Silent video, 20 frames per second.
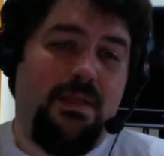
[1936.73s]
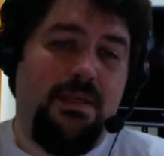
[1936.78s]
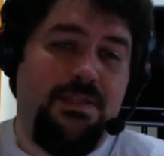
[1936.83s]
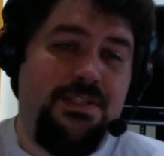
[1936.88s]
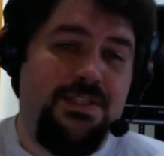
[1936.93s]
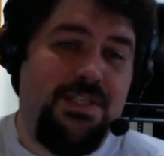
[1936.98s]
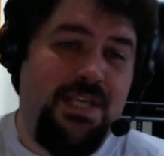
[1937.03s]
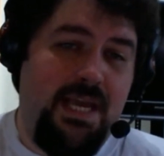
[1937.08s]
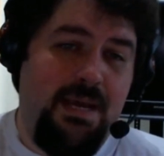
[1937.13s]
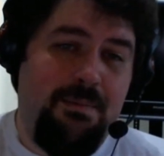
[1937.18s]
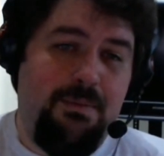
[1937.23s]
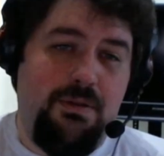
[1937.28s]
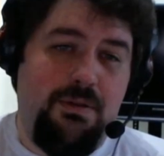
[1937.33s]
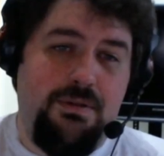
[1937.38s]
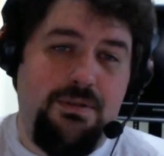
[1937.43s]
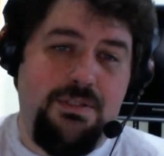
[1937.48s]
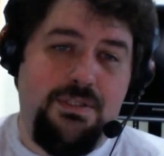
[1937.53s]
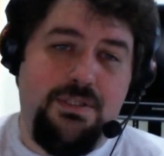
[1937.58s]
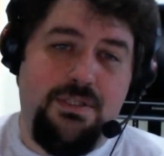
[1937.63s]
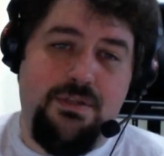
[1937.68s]
XAML
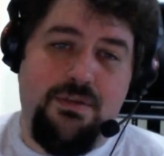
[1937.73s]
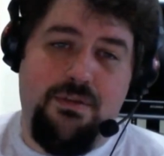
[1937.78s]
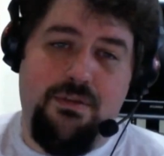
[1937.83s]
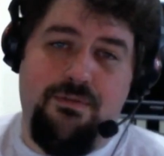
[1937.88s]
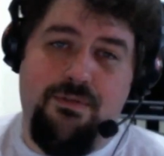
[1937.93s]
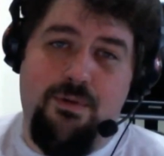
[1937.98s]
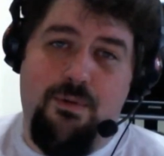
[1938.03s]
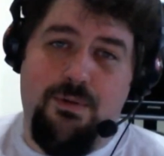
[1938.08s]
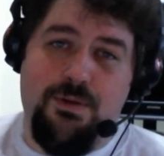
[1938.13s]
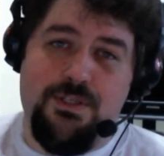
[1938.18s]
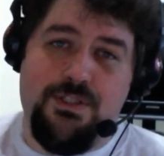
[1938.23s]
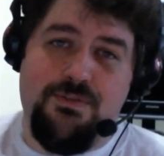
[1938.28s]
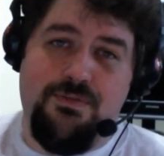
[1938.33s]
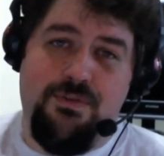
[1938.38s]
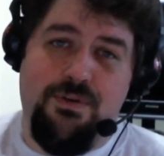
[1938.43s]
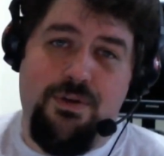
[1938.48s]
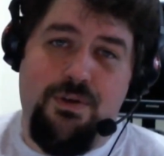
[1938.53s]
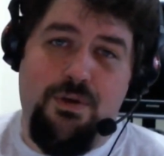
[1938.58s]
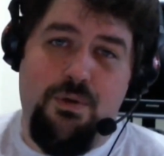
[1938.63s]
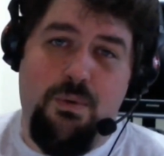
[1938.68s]
is still the focus
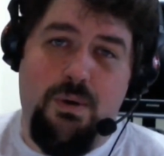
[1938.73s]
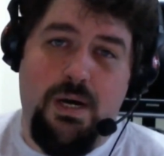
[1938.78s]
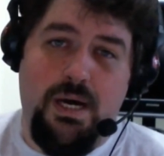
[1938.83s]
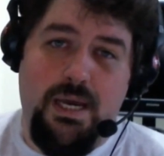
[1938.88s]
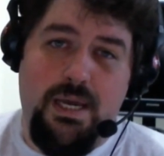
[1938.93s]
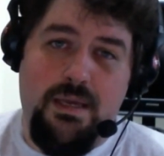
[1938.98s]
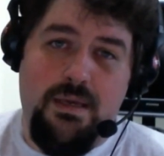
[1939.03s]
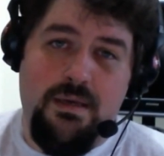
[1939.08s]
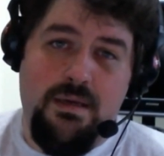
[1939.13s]
for UI.